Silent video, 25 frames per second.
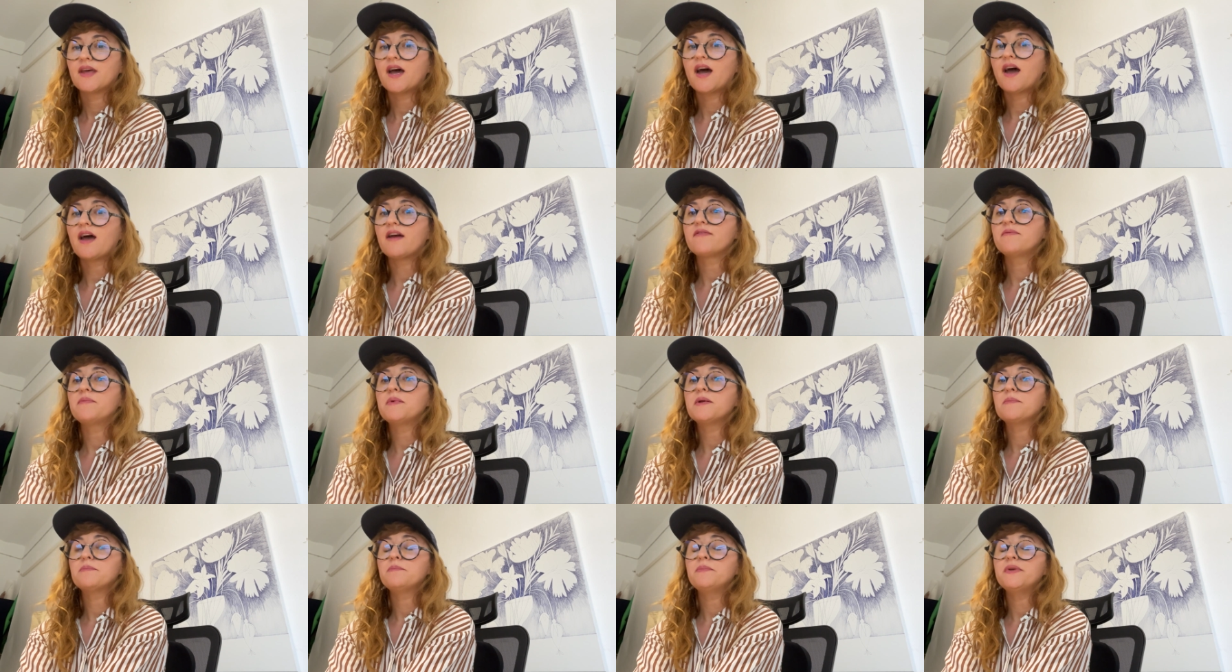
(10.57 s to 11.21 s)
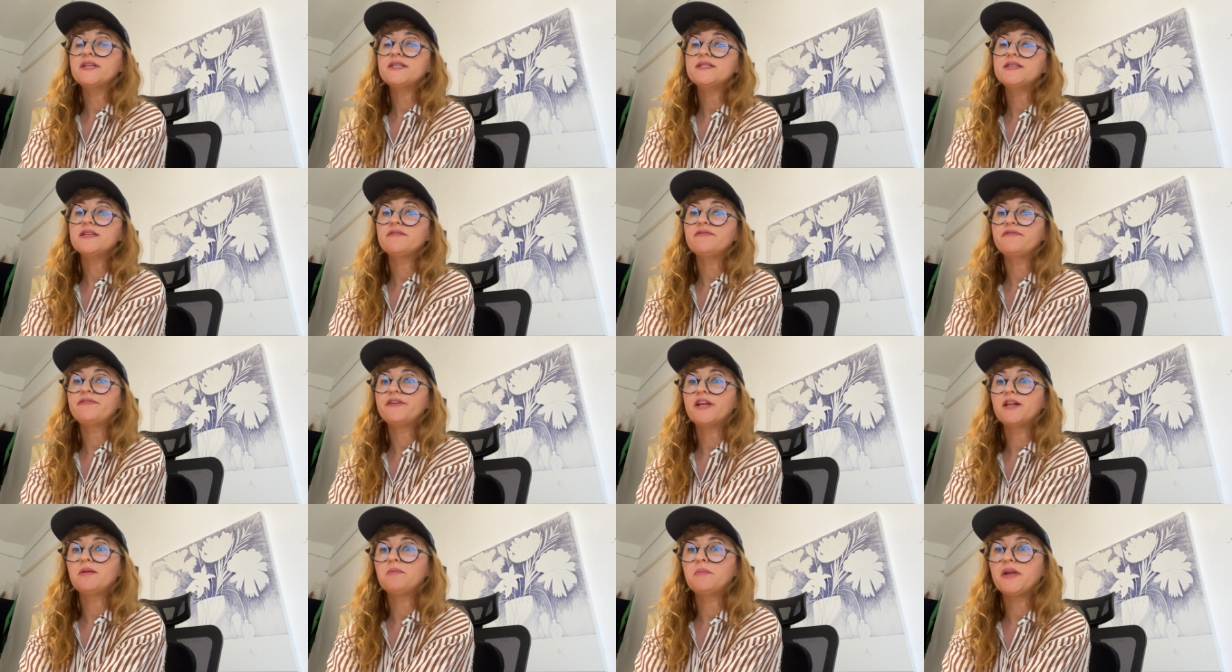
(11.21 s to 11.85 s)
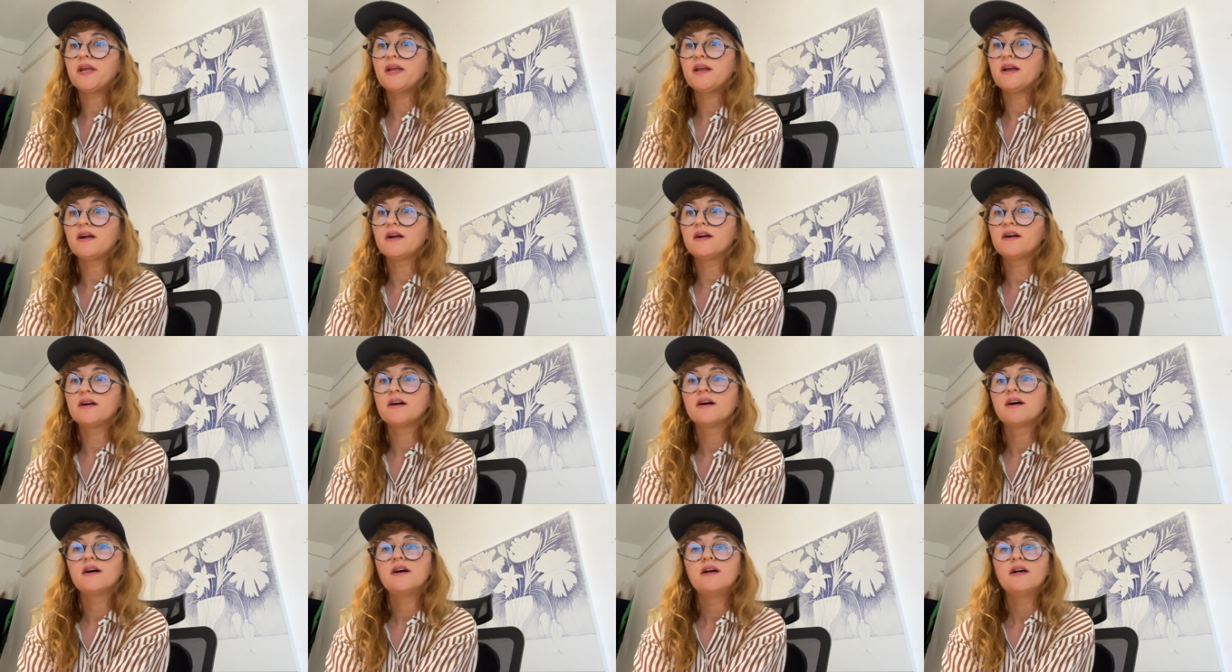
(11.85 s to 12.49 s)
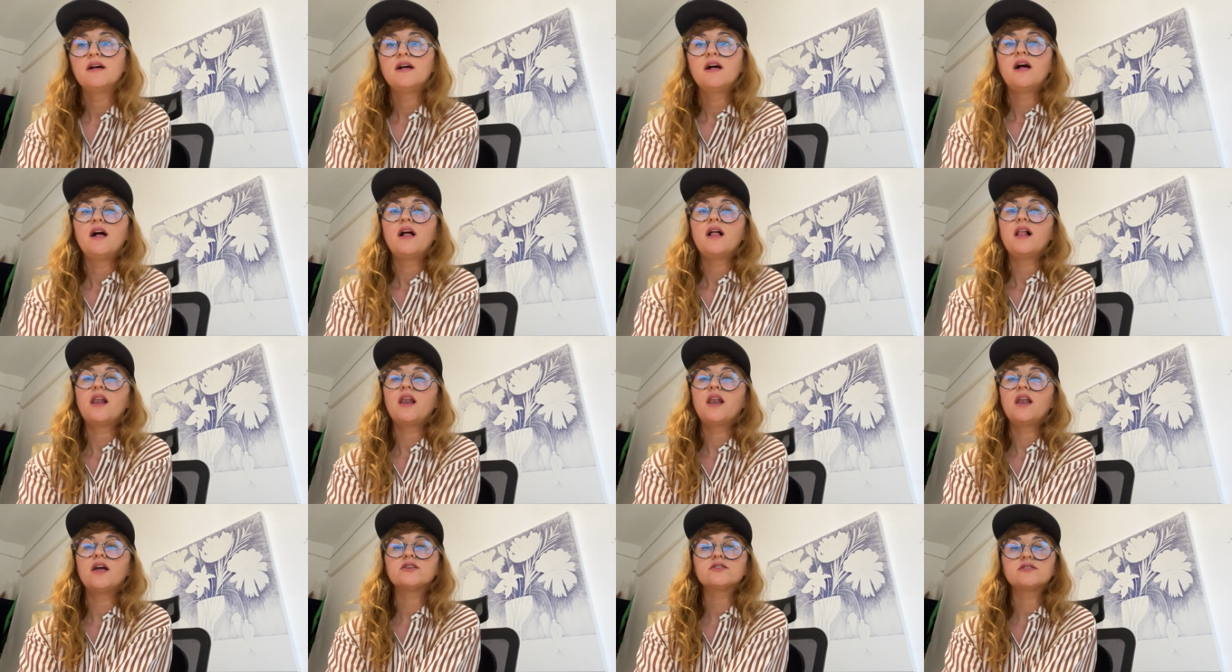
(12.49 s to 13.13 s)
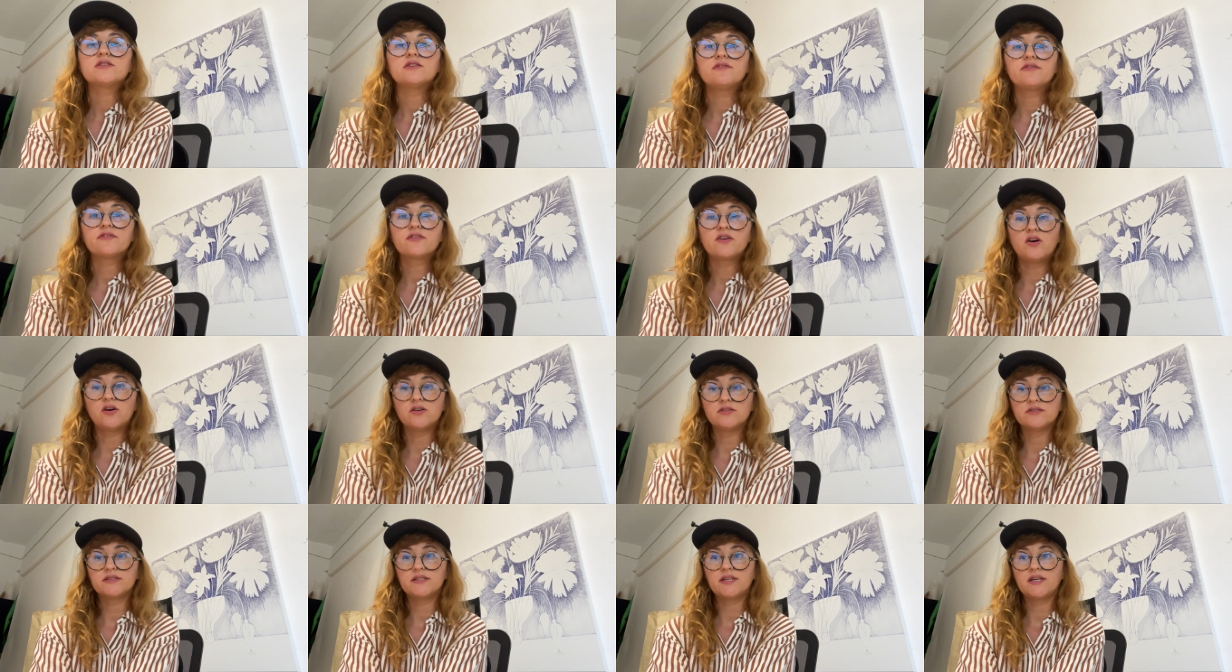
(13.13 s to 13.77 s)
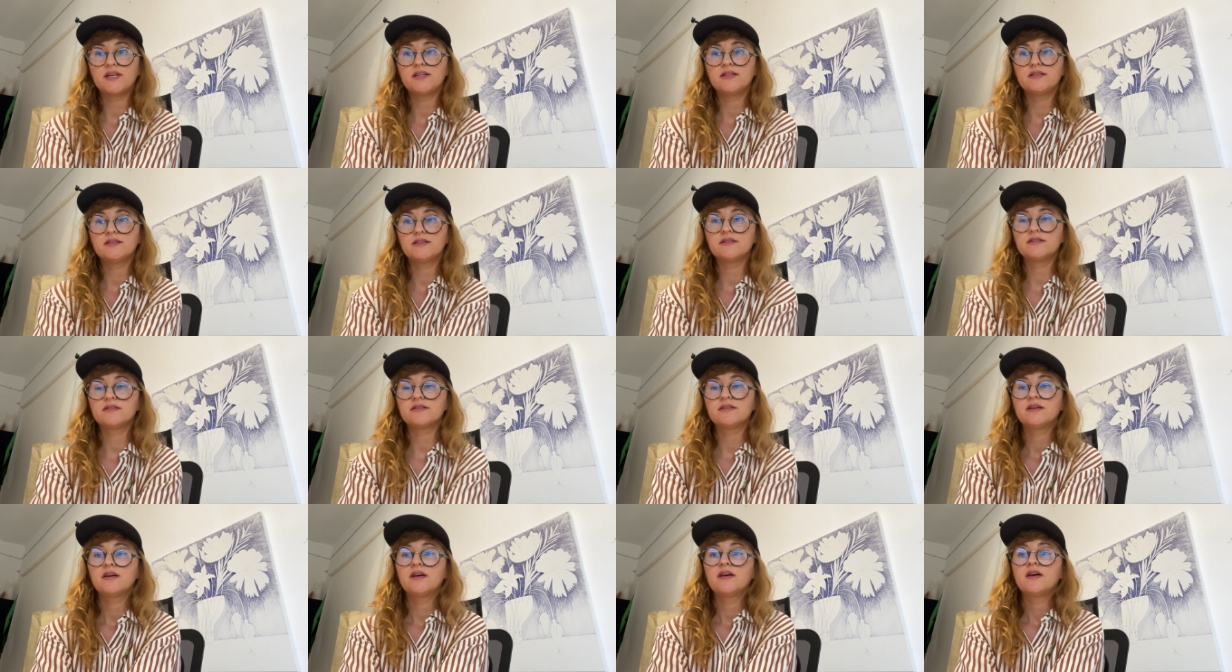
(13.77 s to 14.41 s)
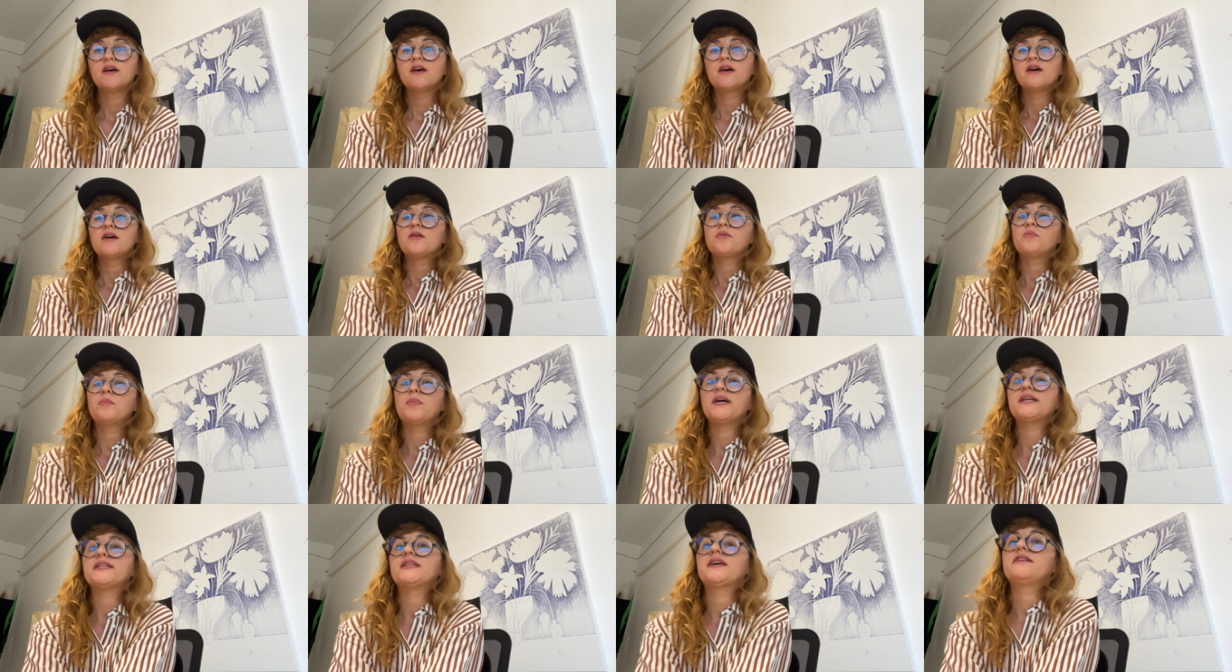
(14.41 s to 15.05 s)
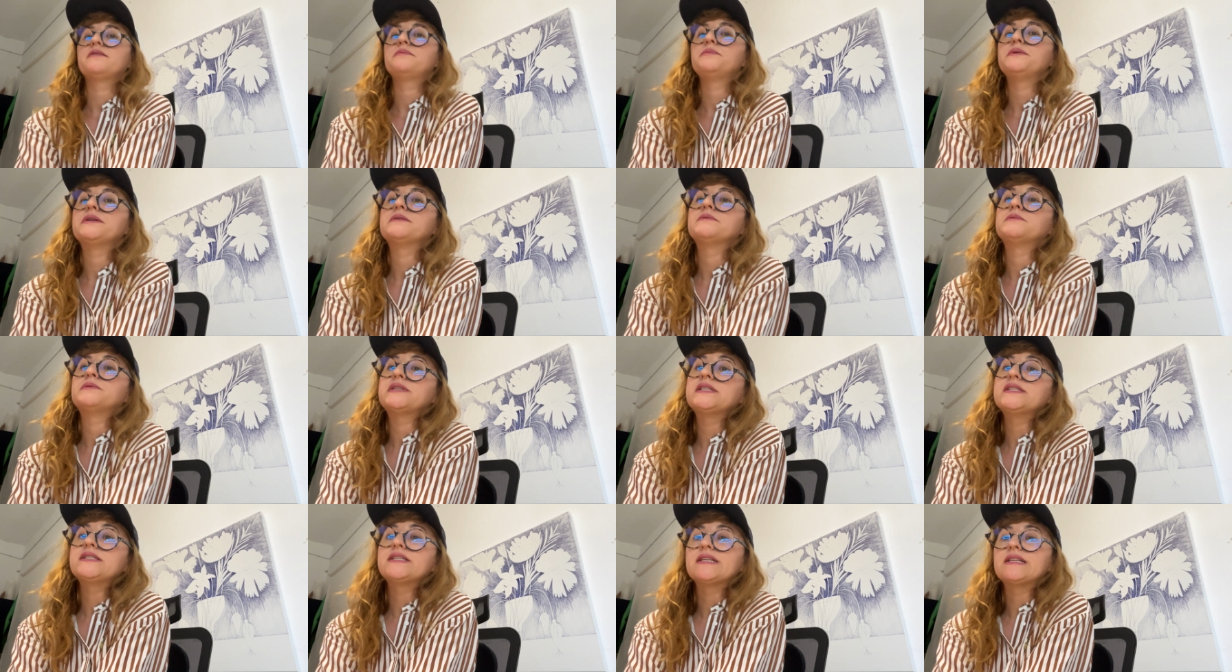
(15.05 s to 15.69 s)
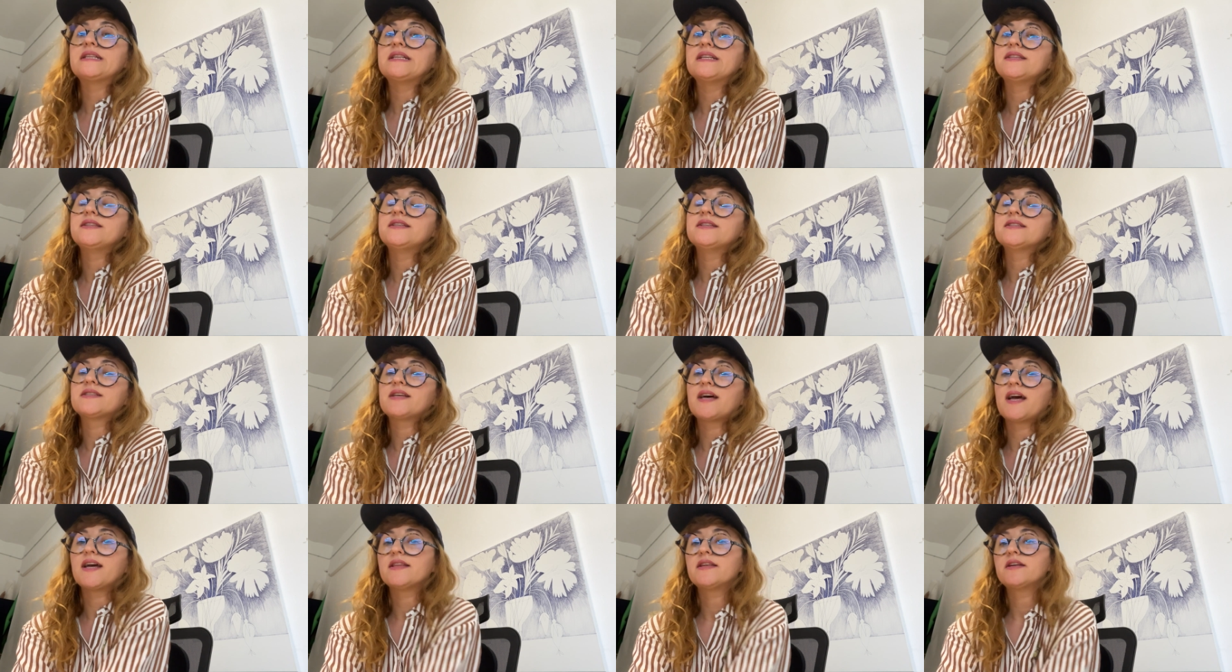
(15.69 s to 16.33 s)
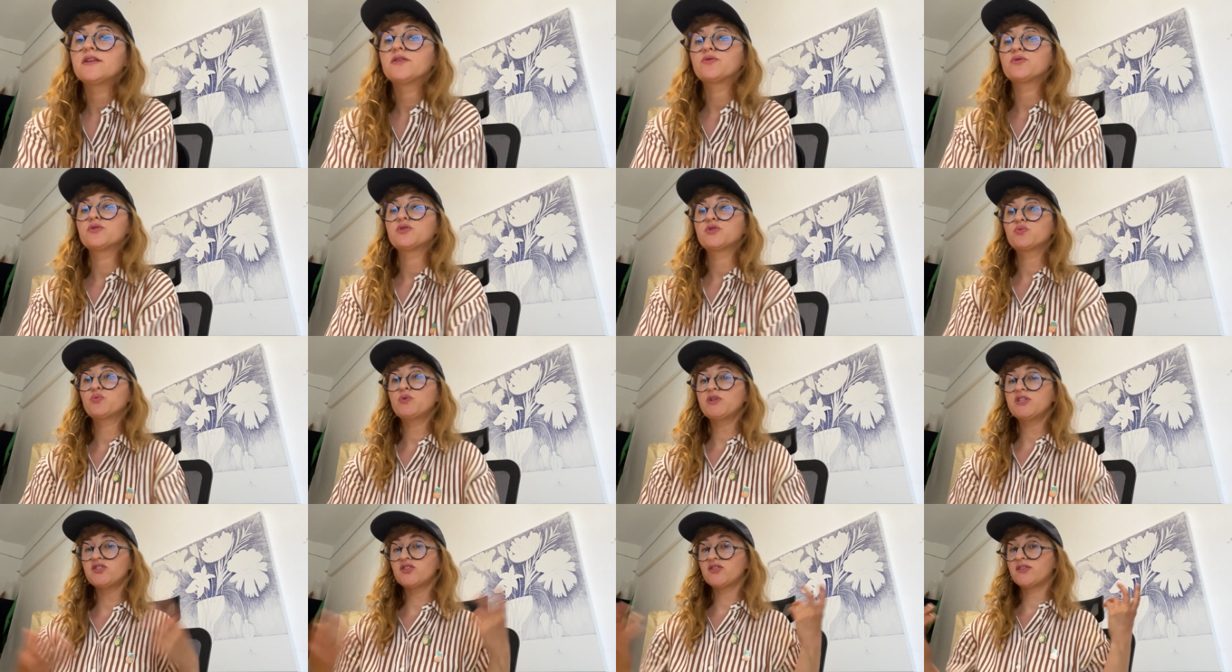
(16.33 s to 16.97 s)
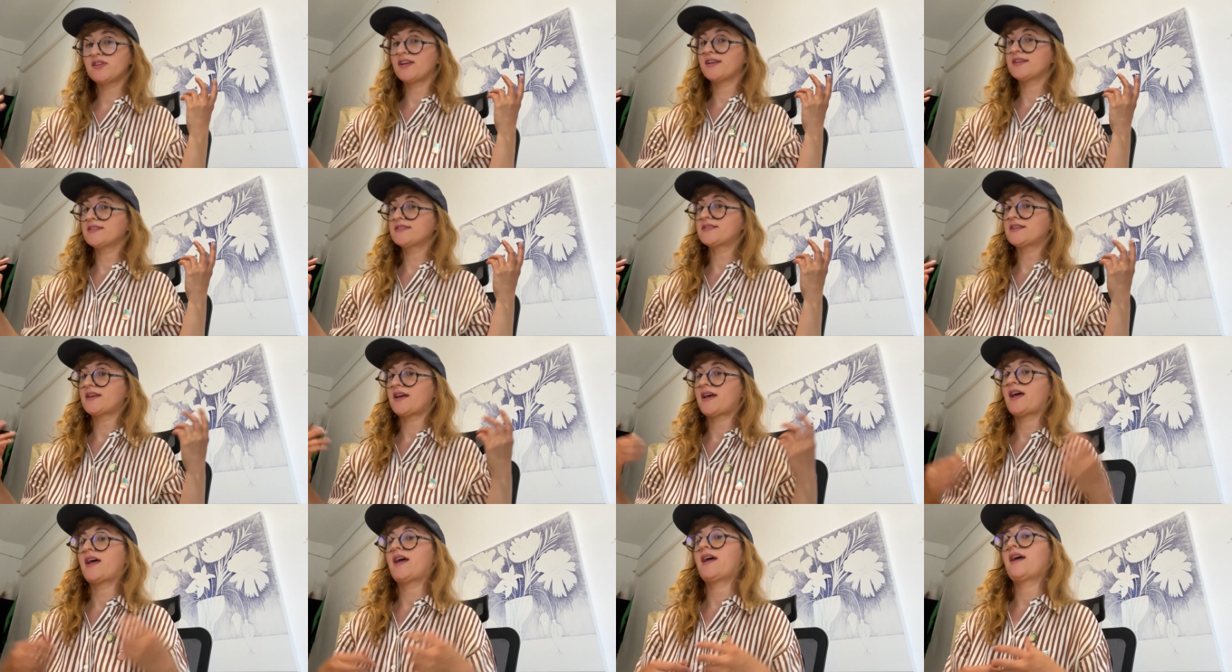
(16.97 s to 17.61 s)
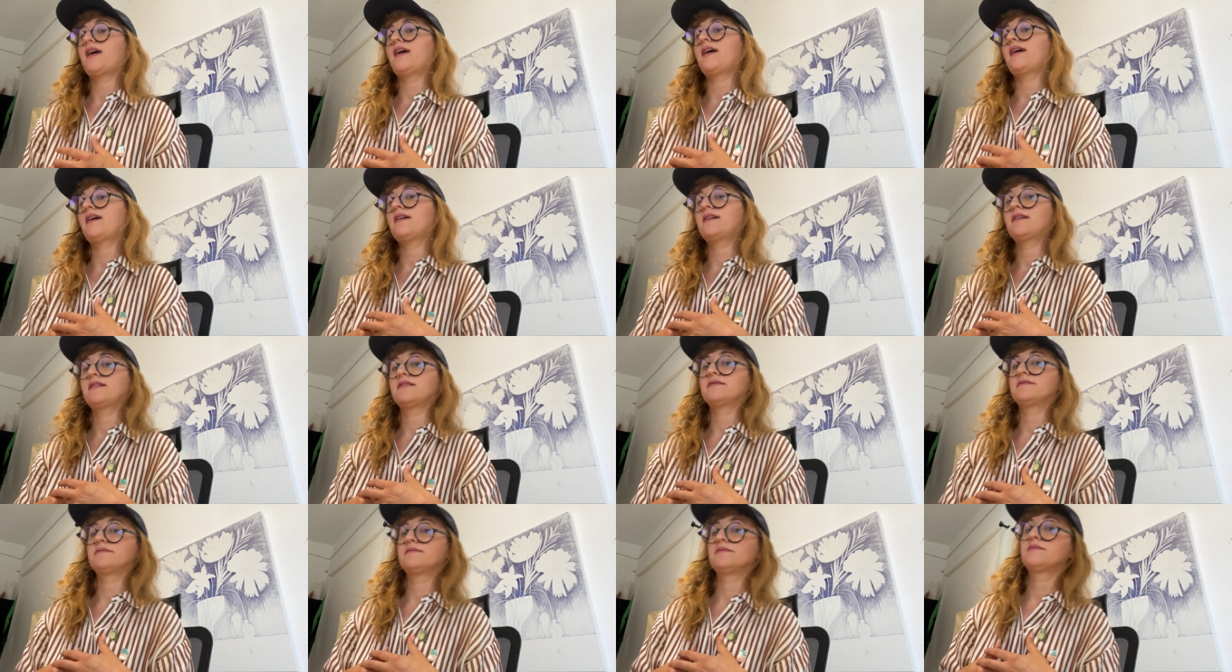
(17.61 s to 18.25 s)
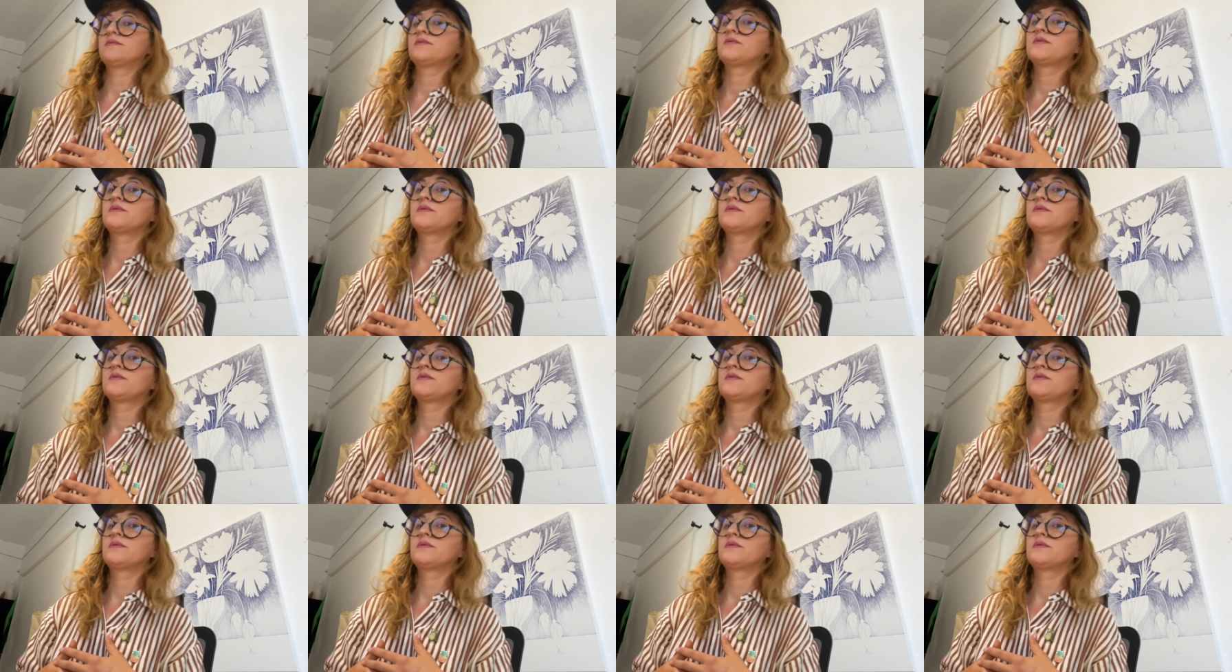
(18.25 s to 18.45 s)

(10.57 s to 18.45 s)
I've been busy filming lots of content, but I've been recently decided to switch things and